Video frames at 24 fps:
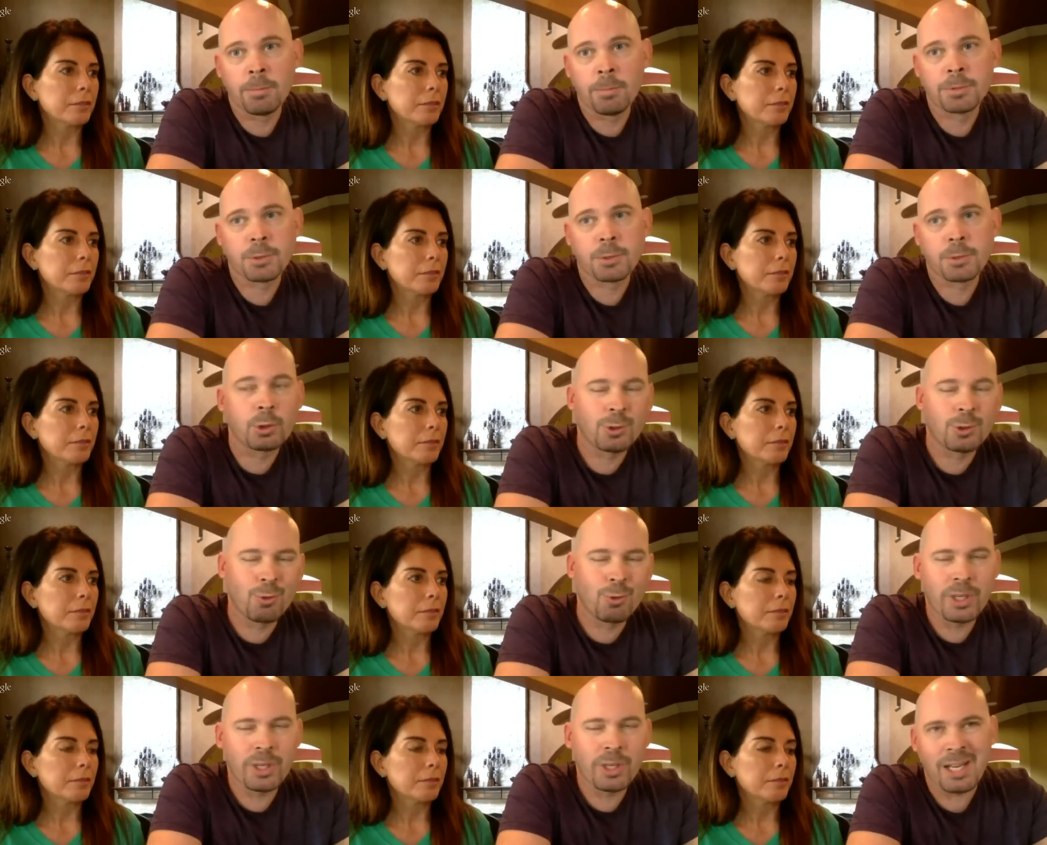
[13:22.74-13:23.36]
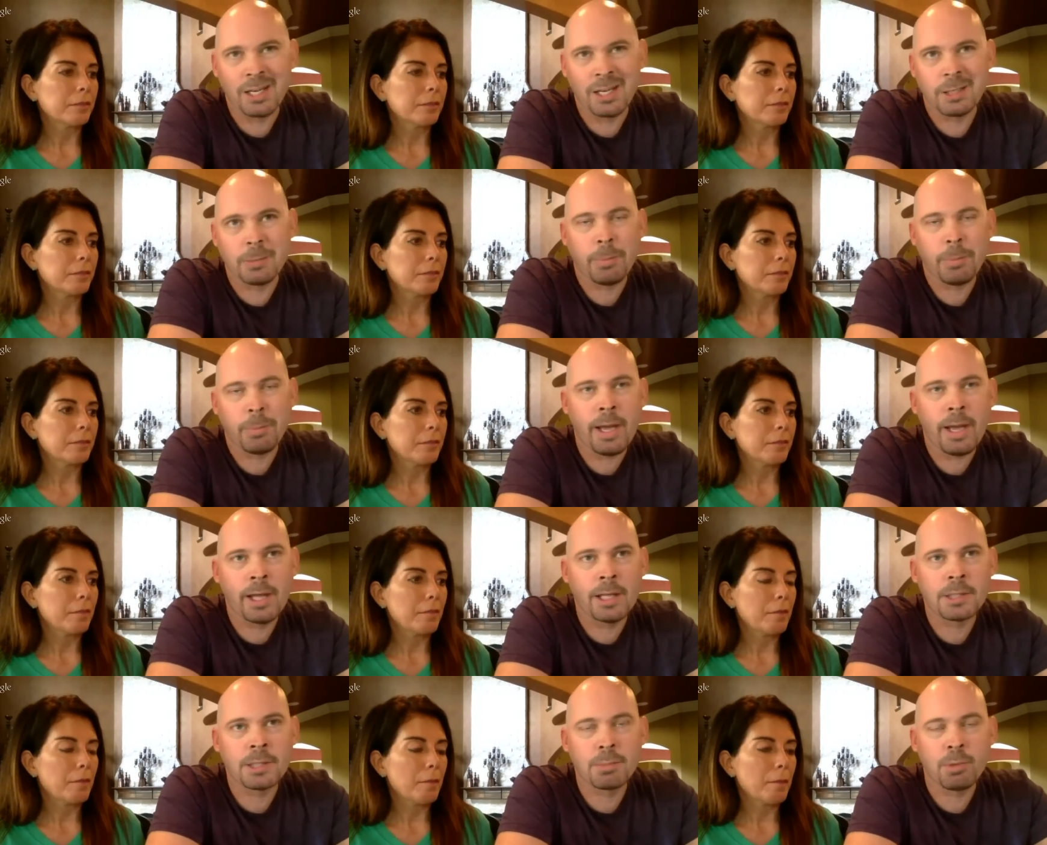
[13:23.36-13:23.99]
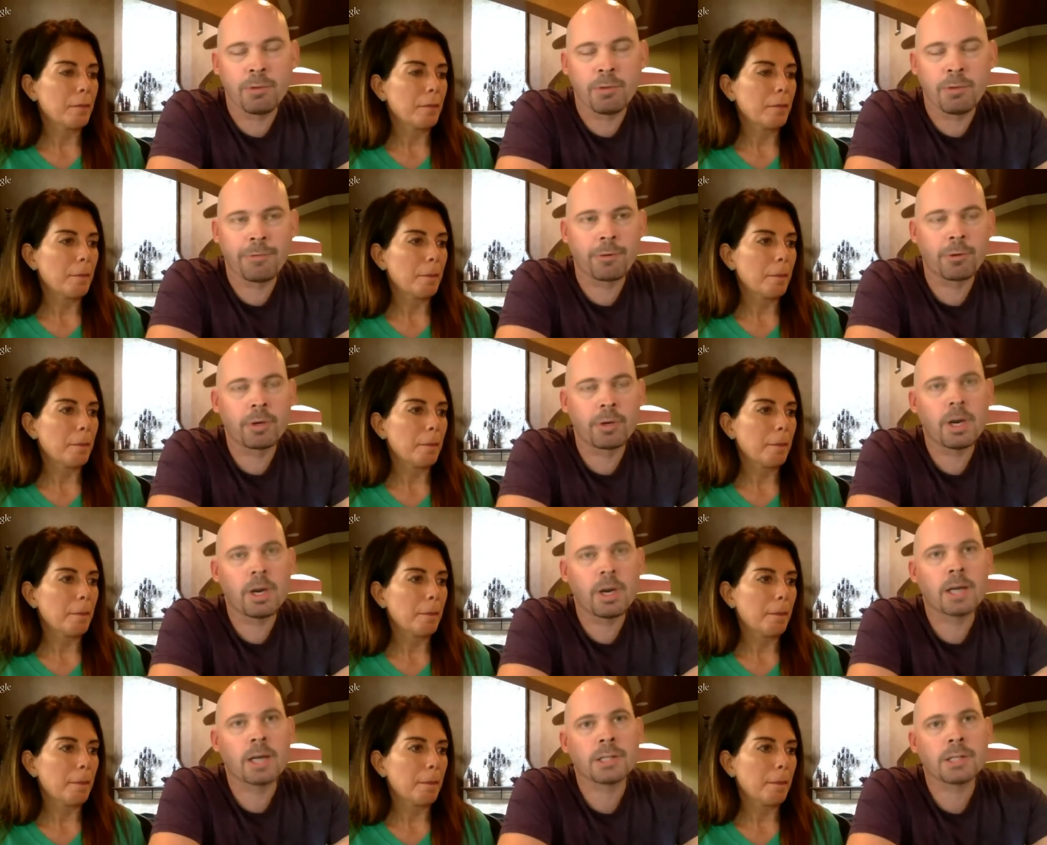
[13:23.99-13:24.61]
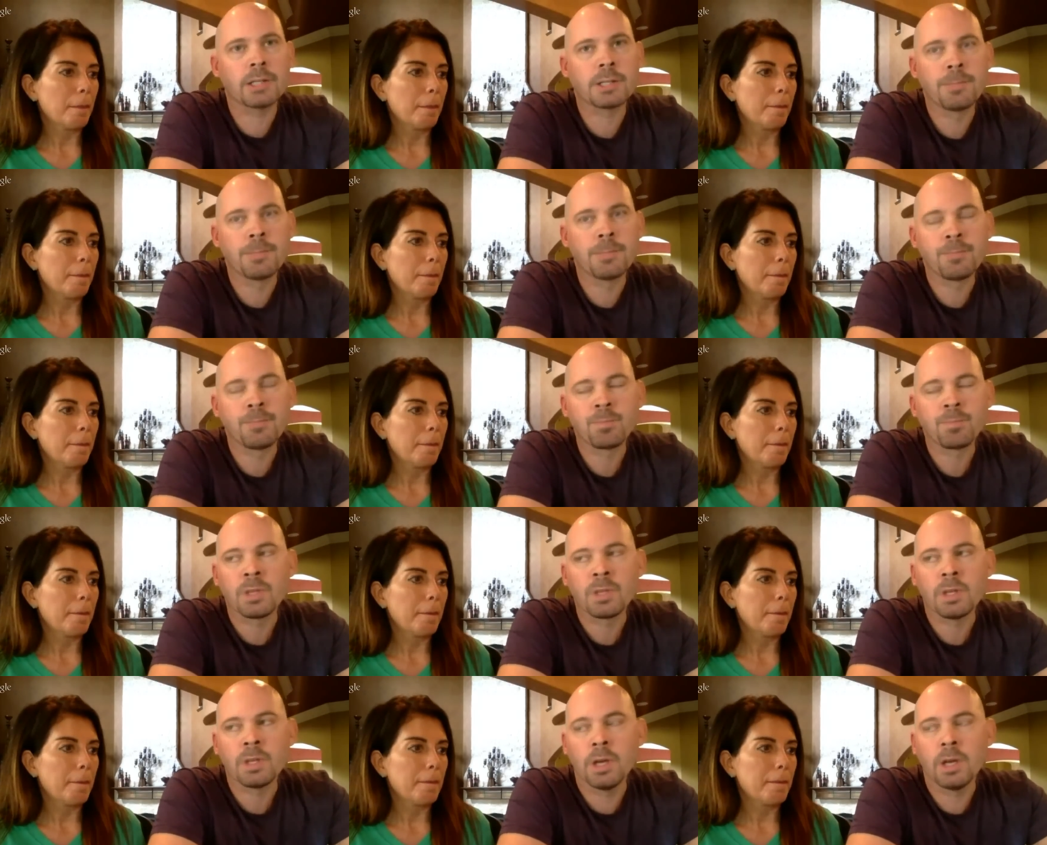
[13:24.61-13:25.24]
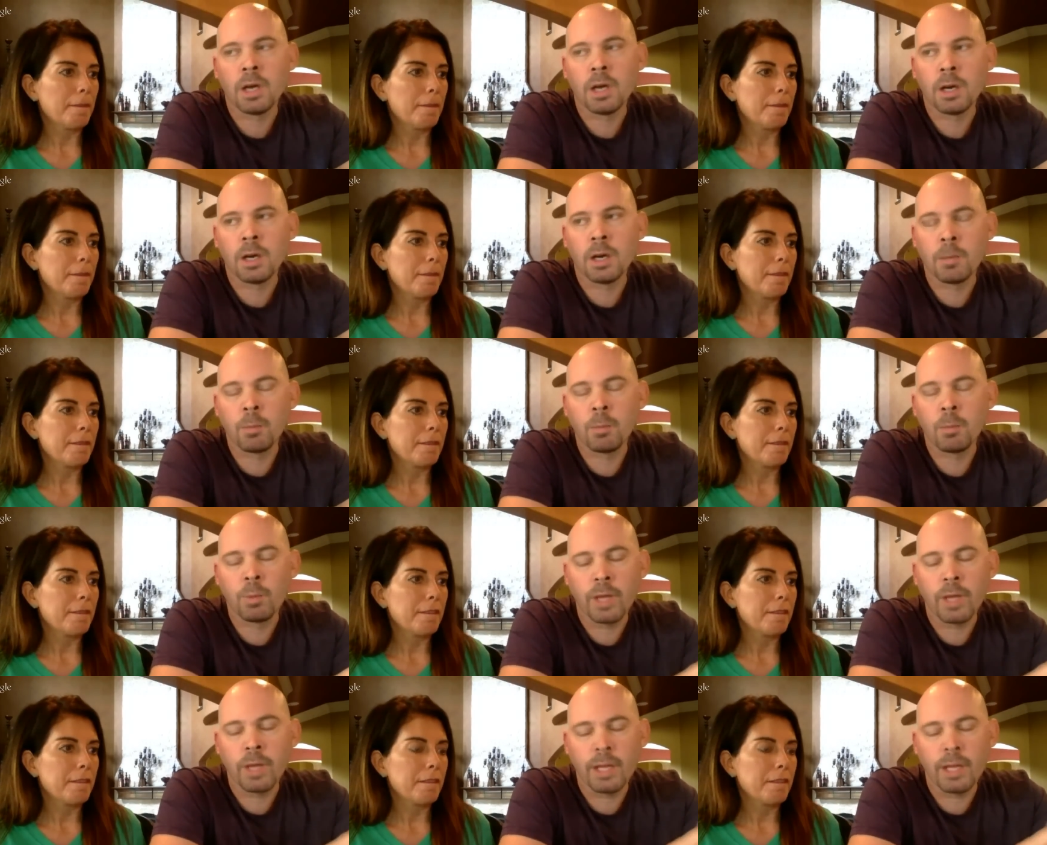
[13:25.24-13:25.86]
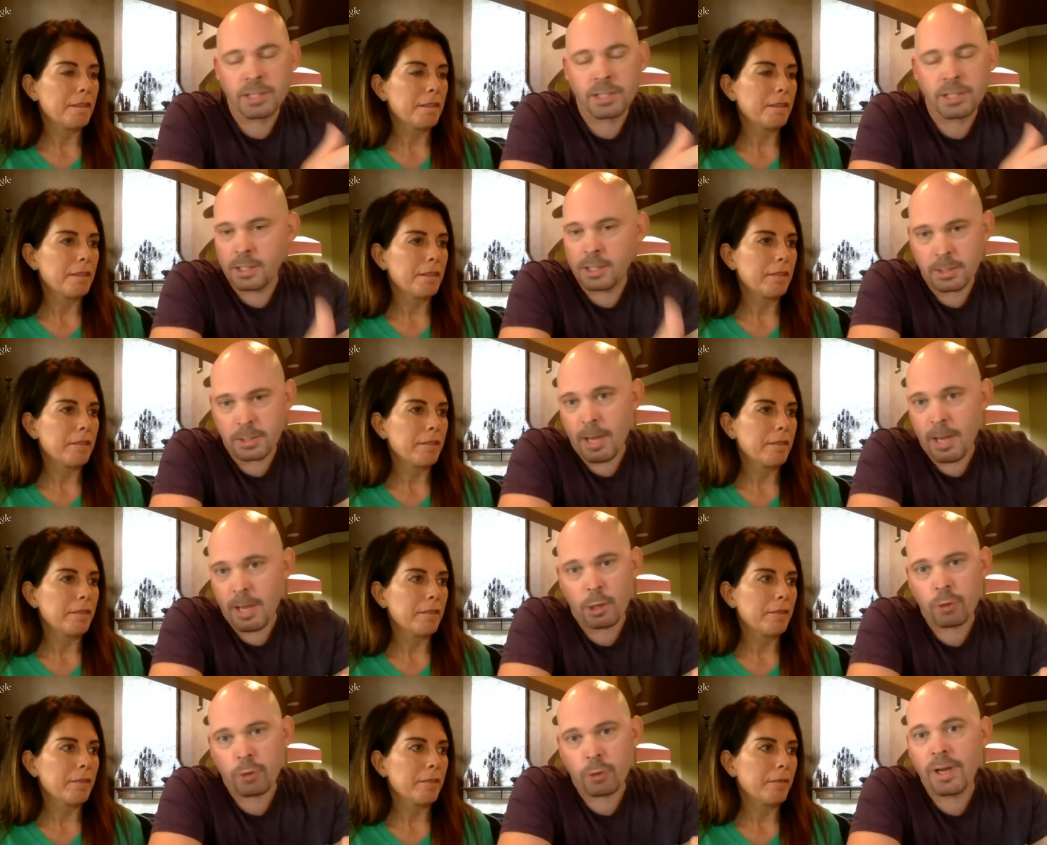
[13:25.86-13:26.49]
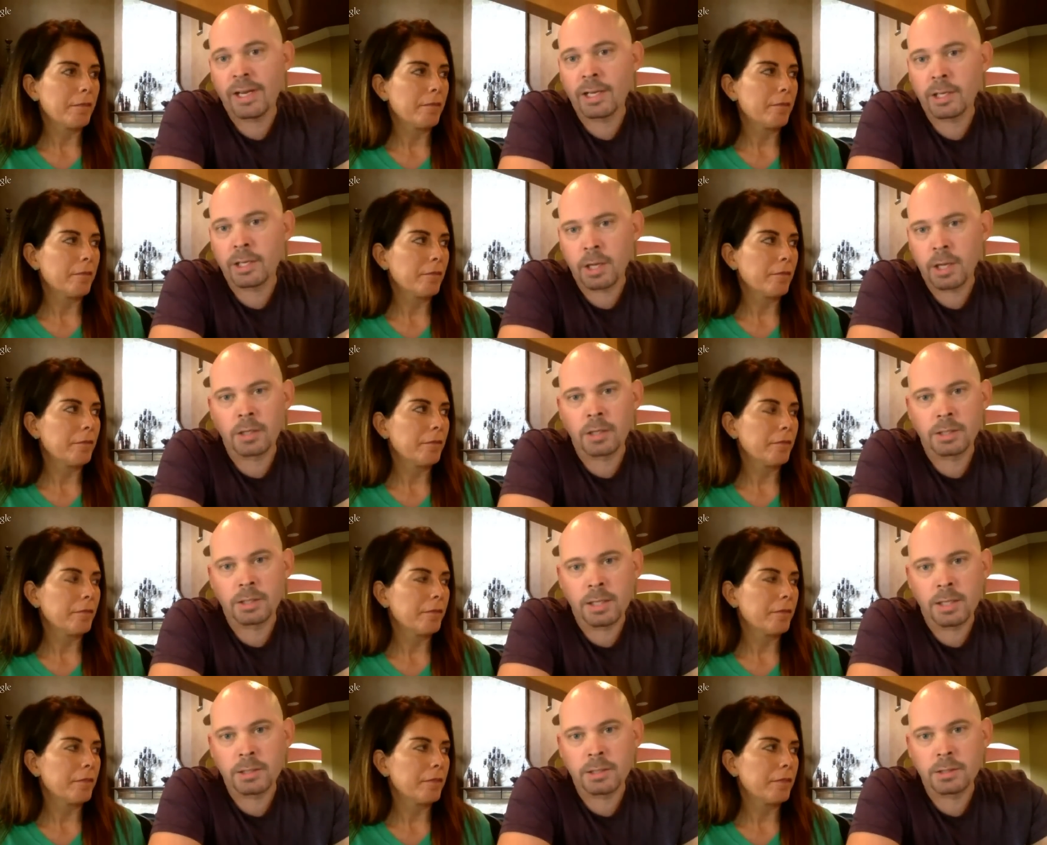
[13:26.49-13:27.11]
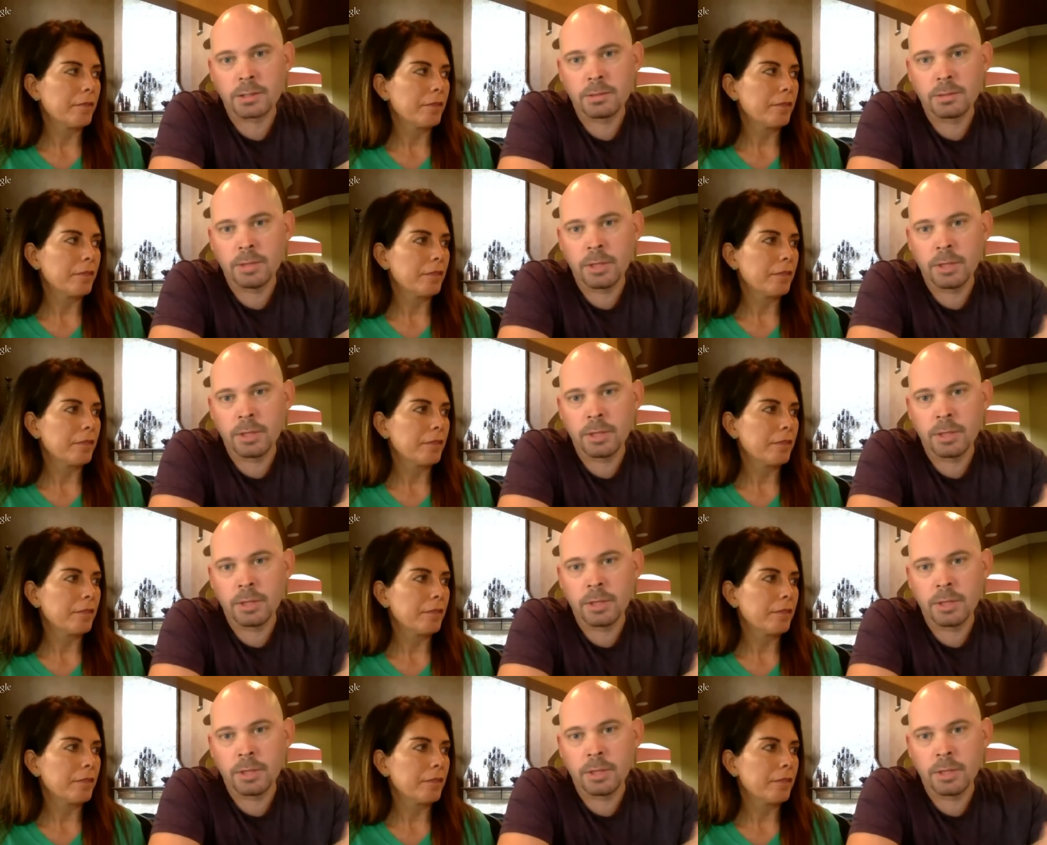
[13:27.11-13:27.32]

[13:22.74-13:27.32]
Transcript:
Speaker 1: So it really kind of depends. But for us, it's about creating content.